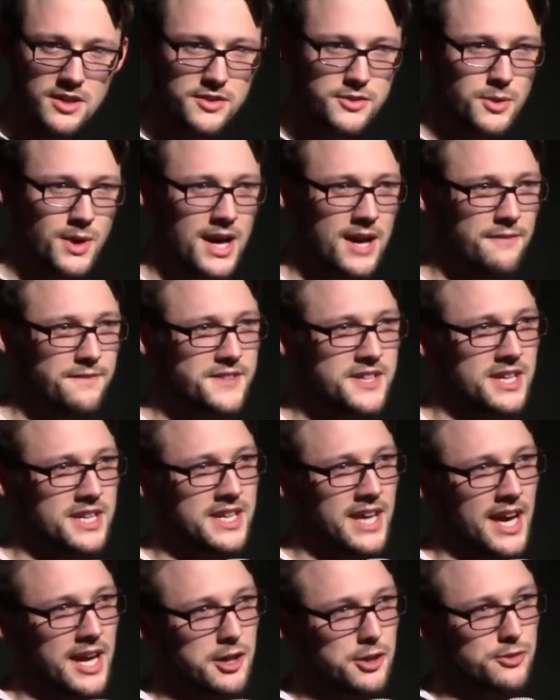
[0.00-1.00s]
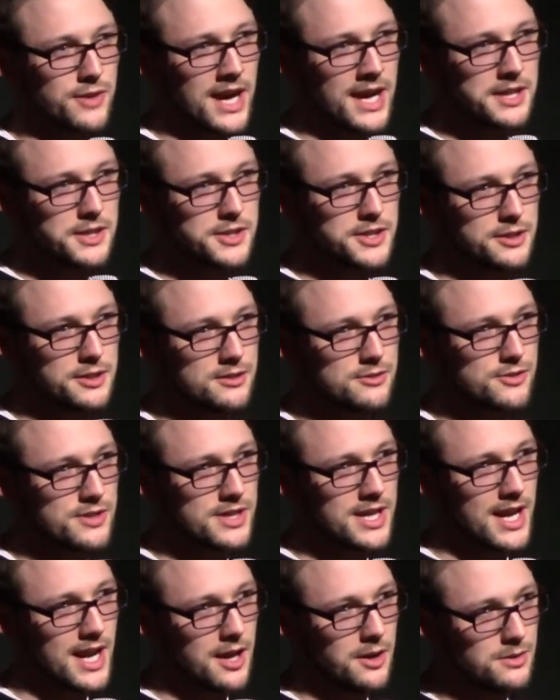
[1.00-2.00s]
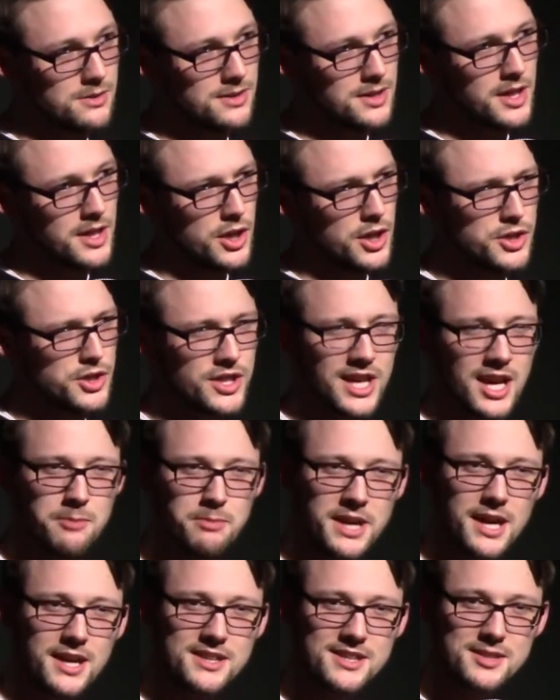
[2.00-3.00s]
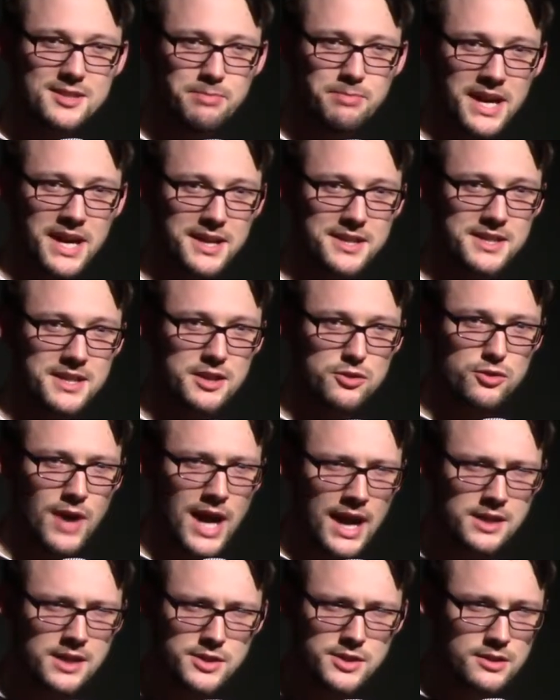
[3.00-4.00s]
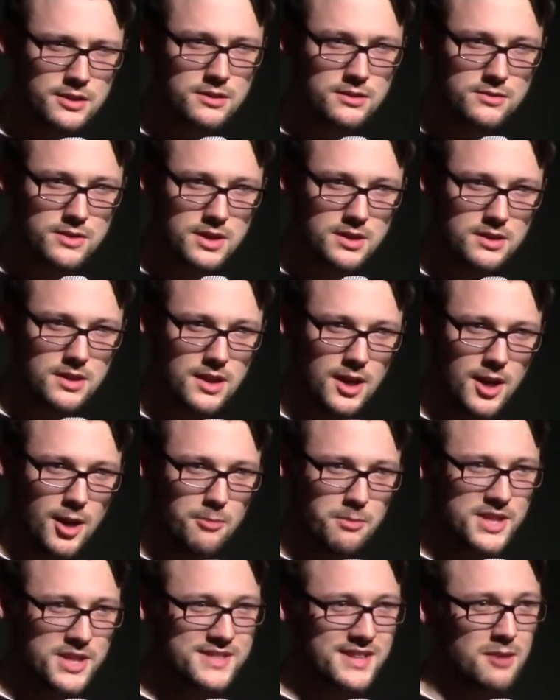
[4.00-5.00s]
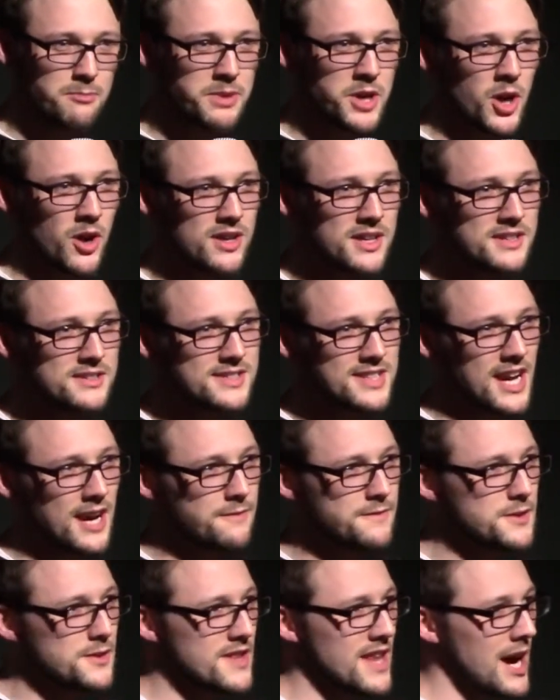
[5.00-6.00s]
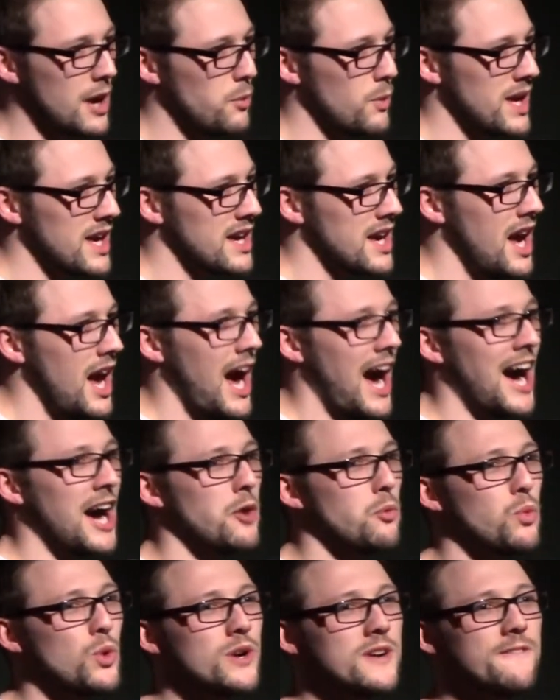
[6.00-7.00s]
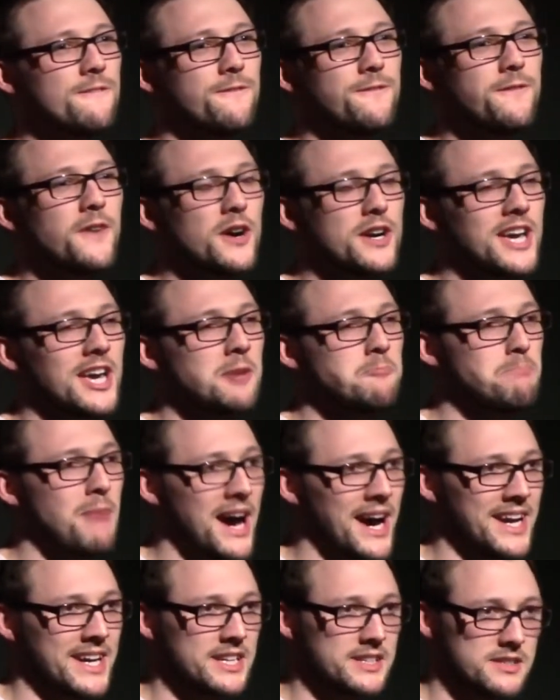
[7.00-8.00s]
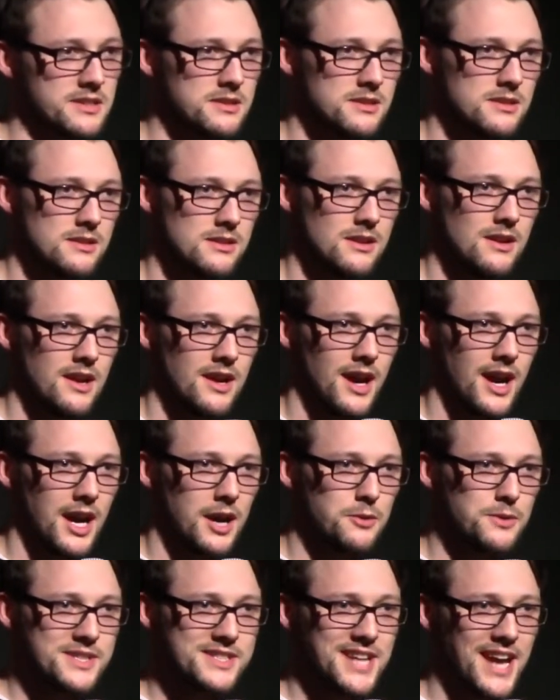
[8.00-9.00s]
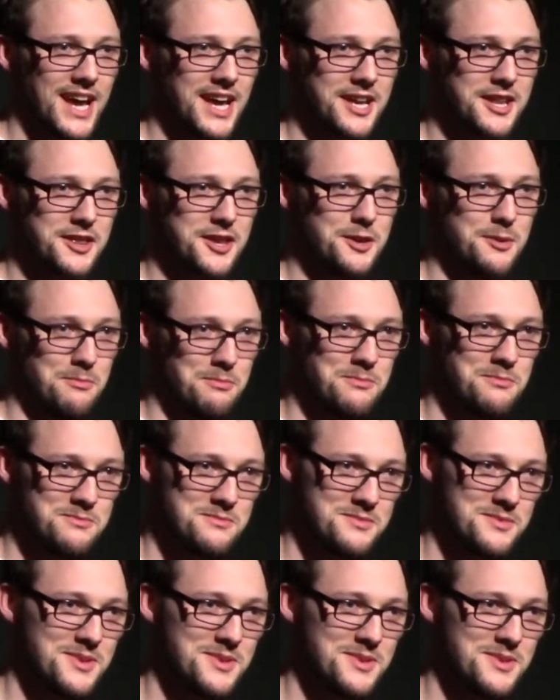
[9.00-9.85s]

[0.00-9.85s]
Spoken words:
Do I have to get grandchildren now? Should I be expecting grandchildren? Because I'll be honest, after that week, I wouldn't fucking mind. I would take them.